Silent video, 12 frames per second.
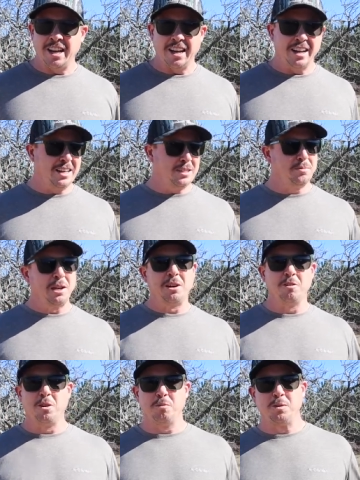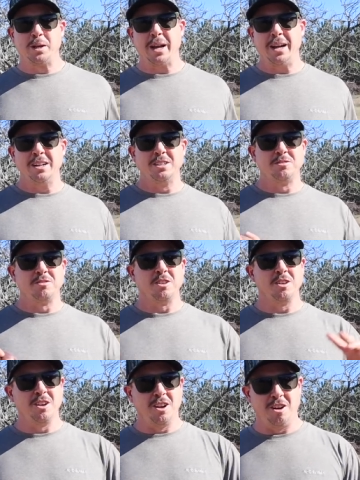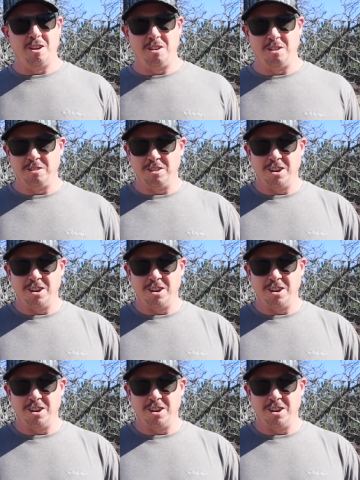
and he's been growing potatoes for a long,